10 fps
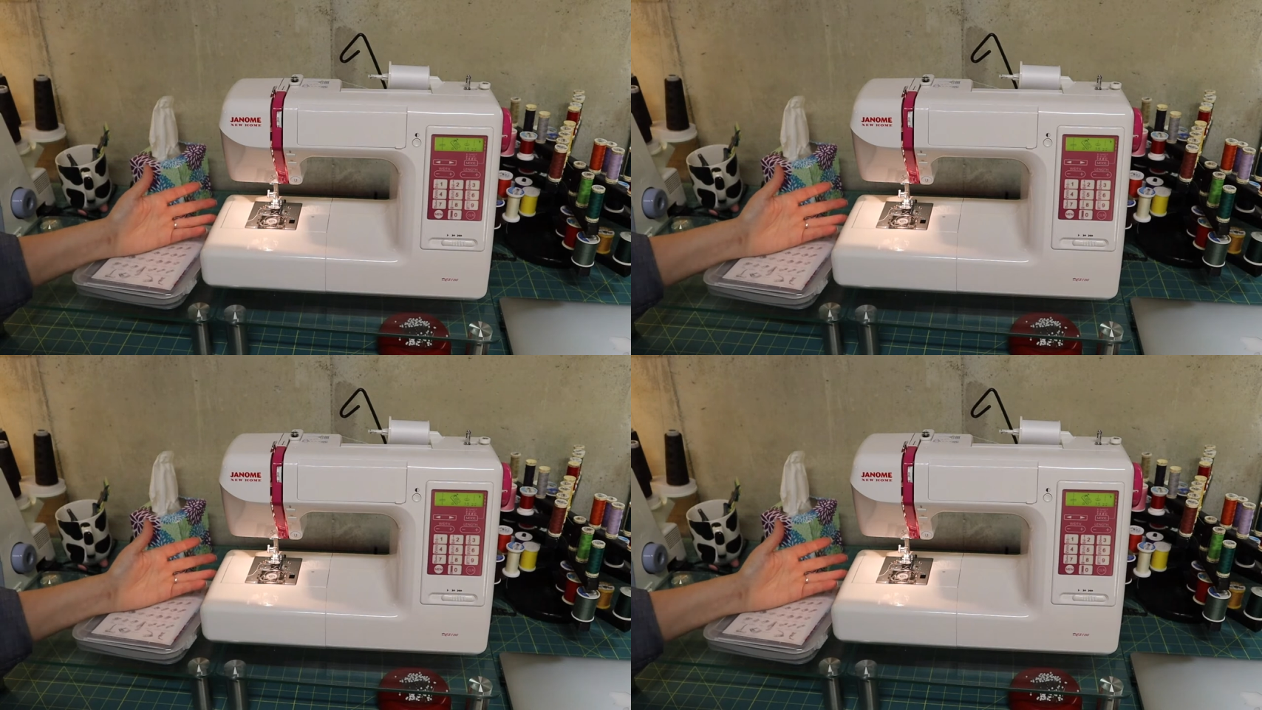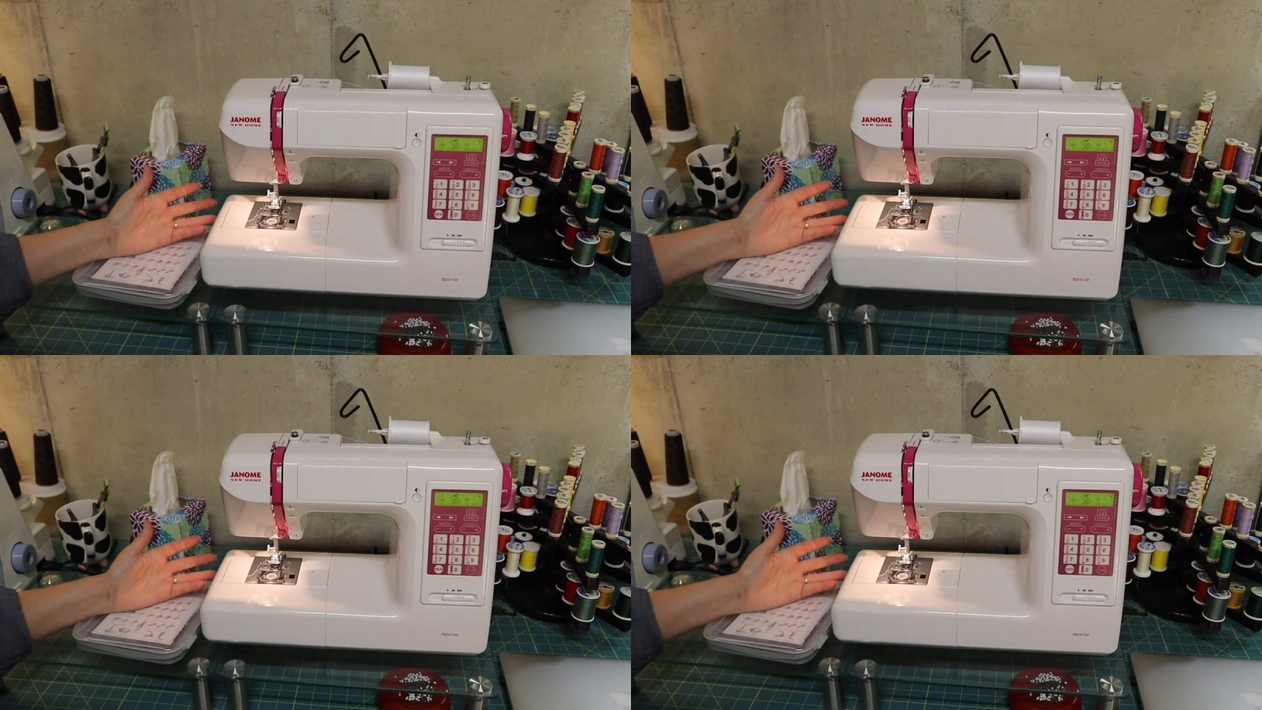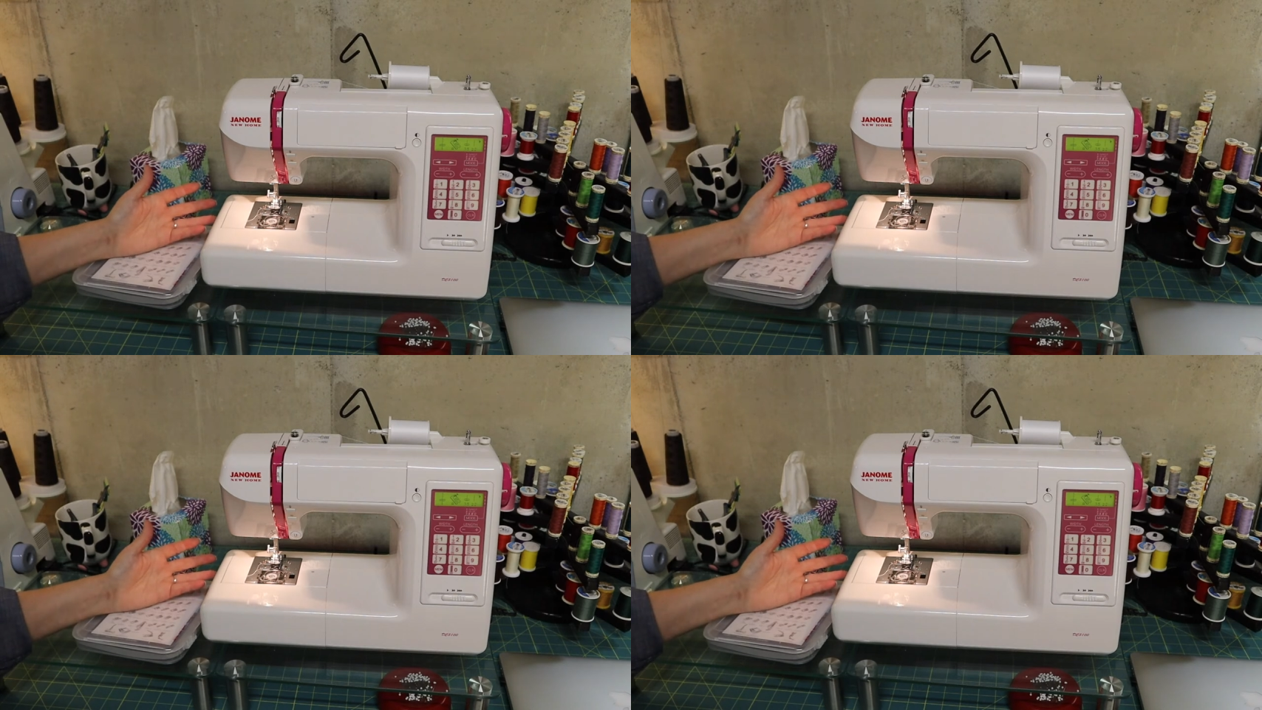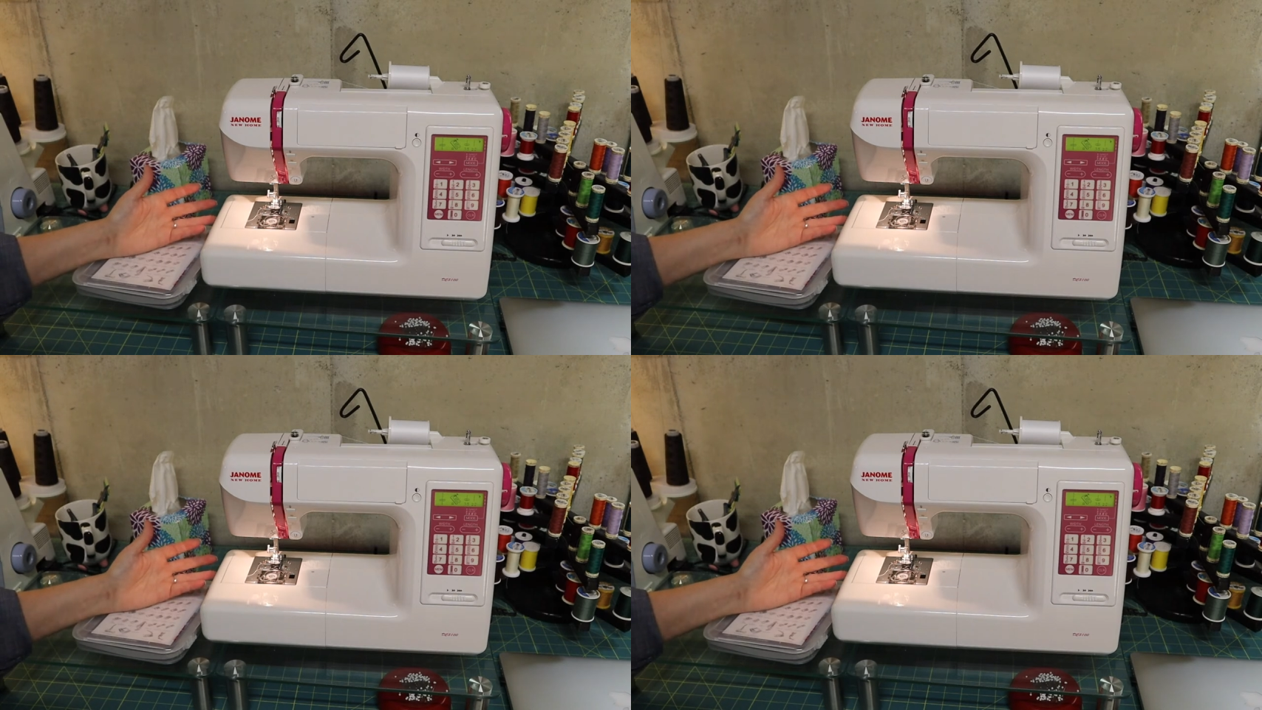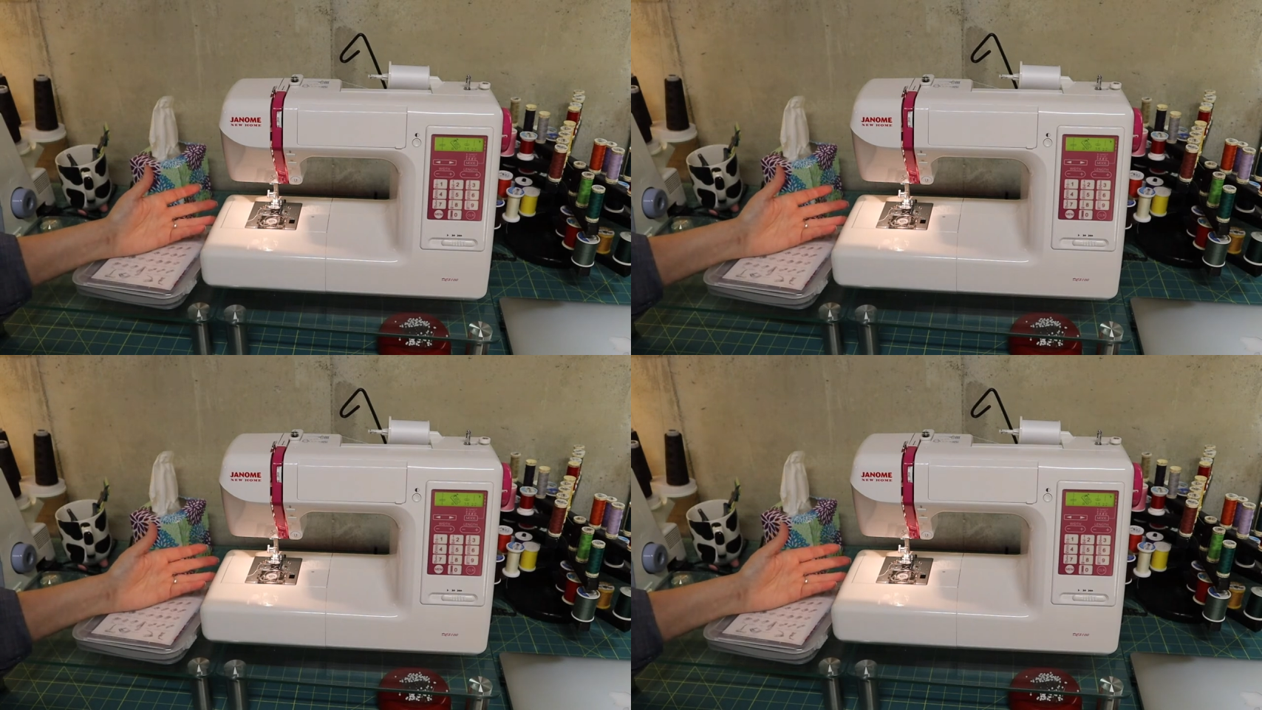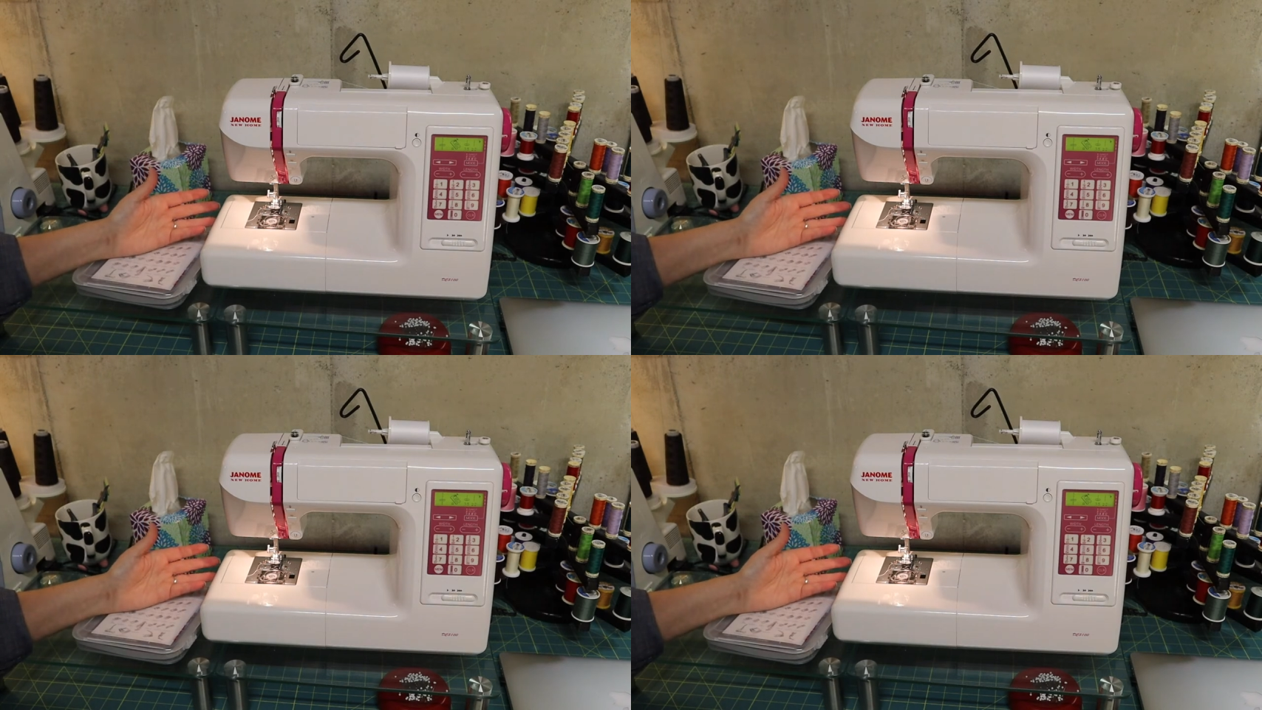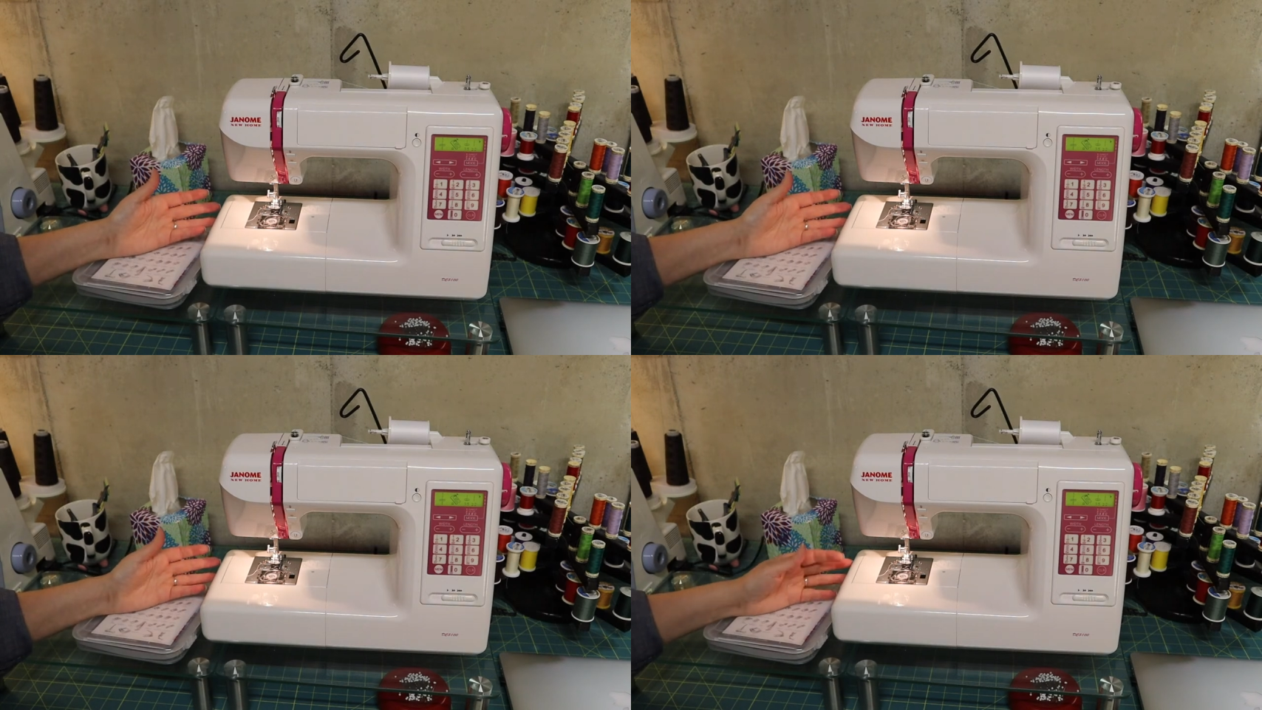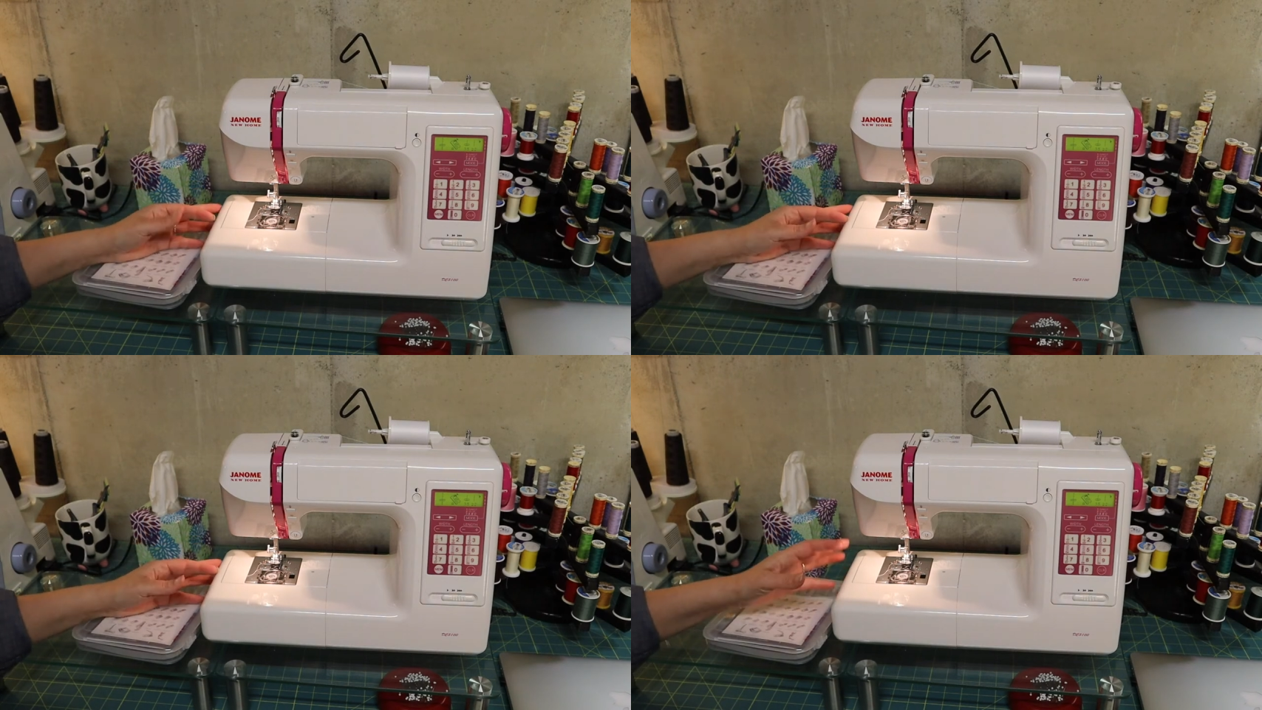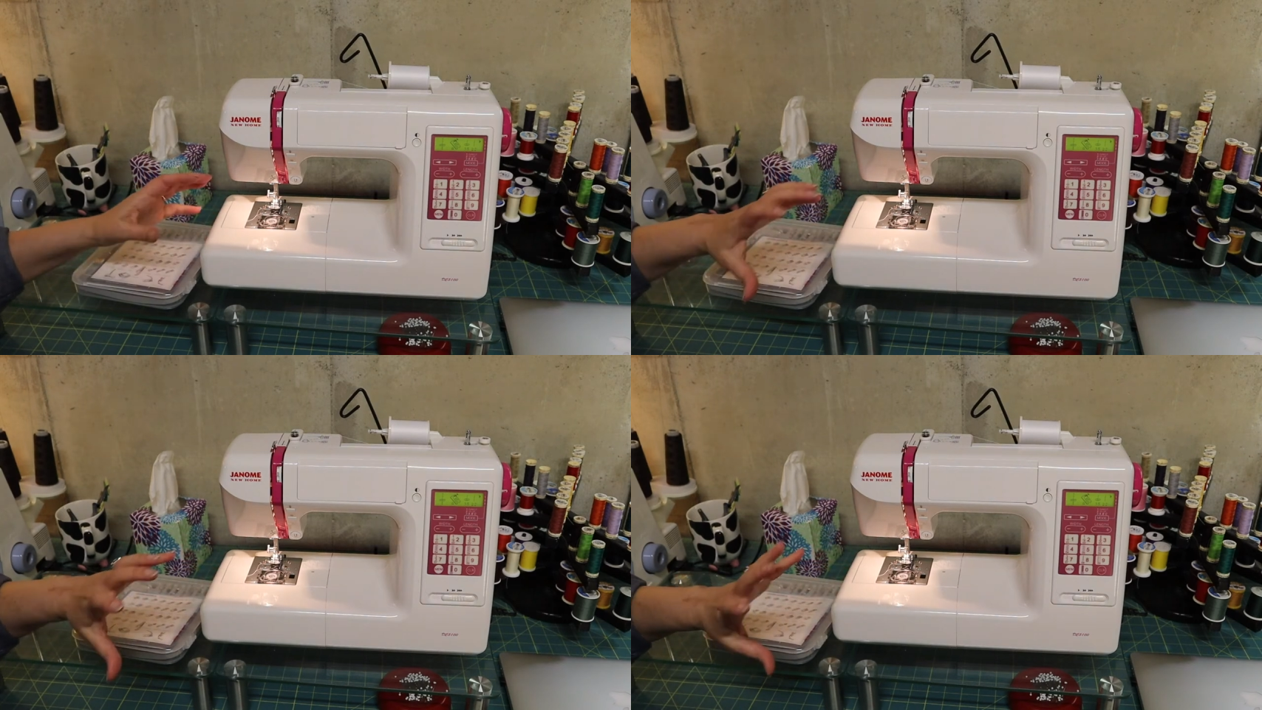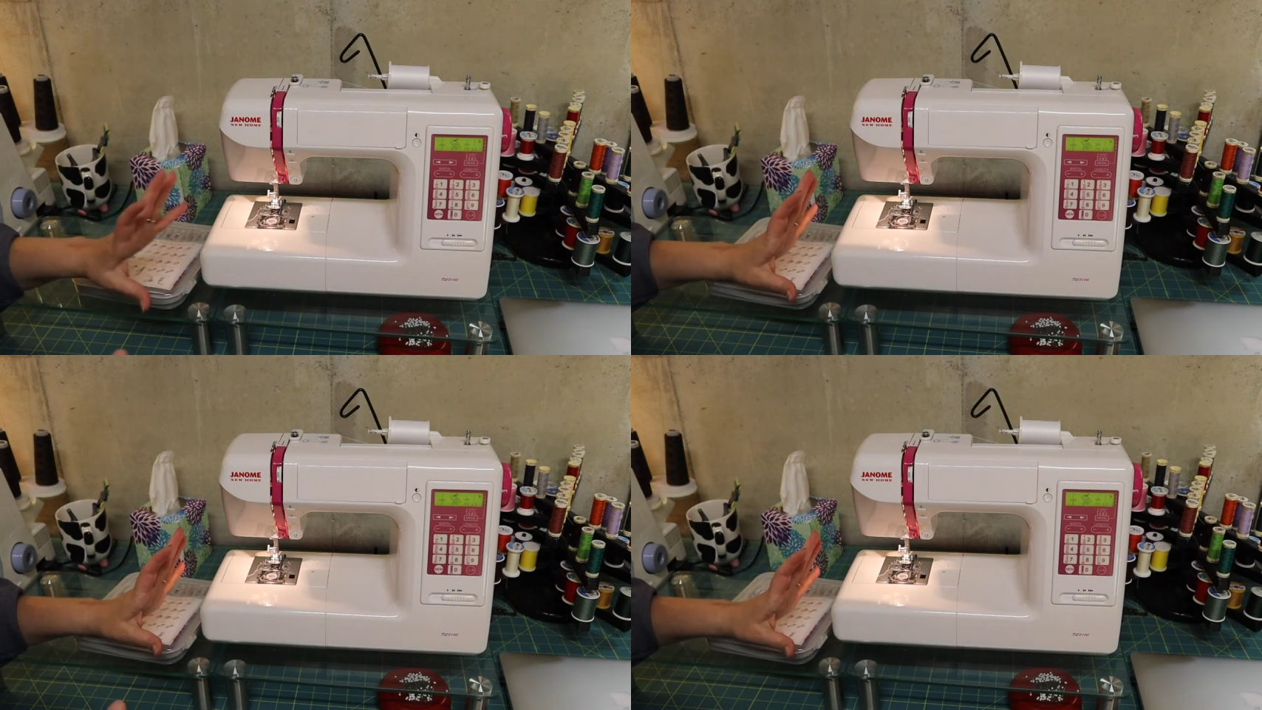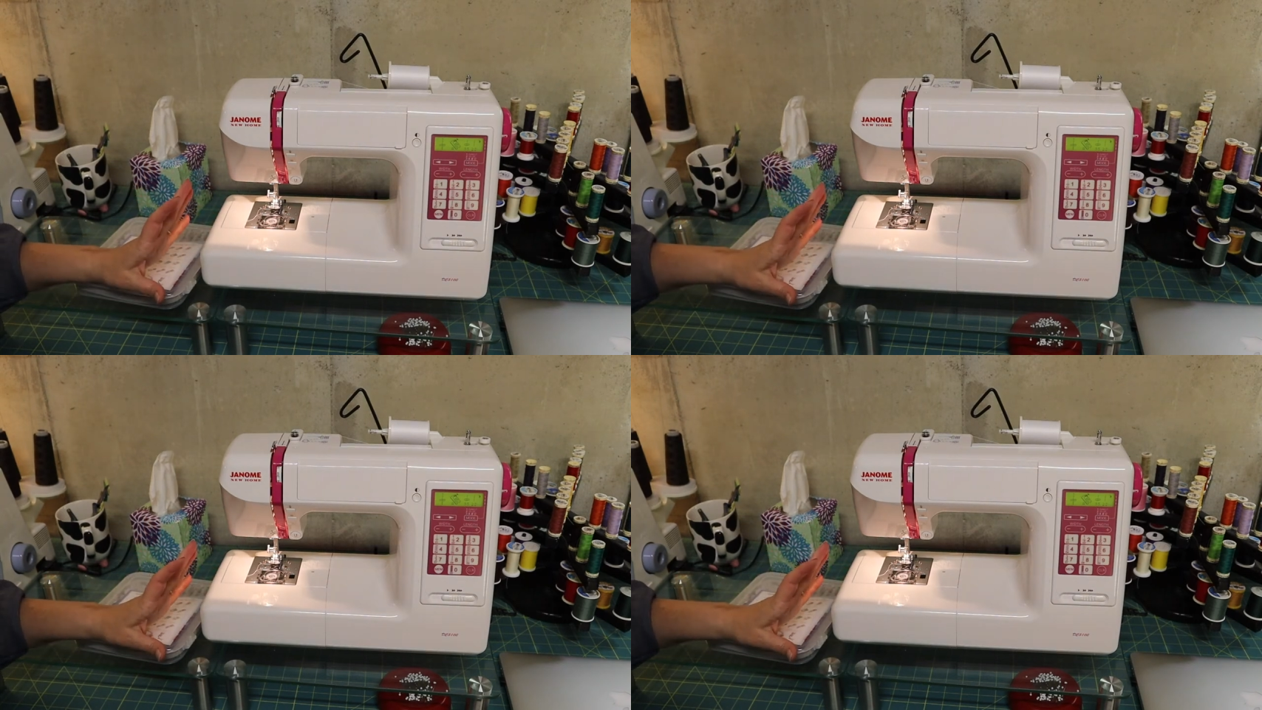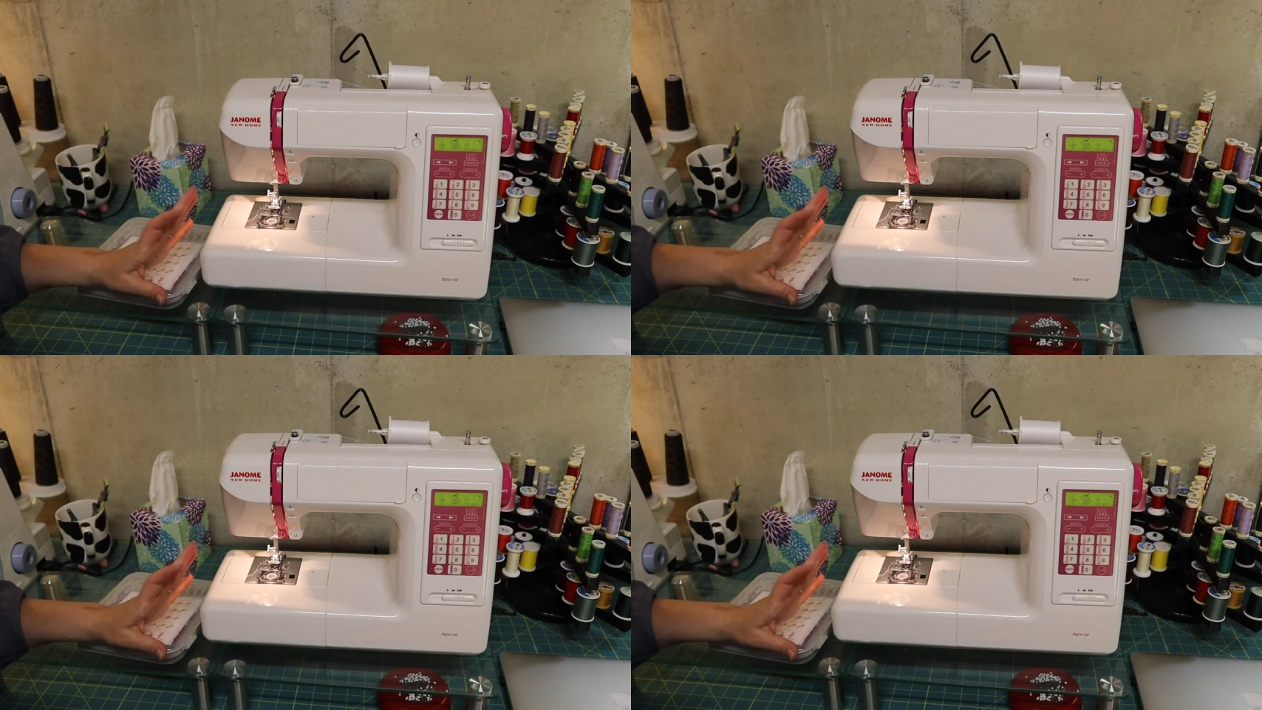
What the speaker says: [unreadable: no face in view]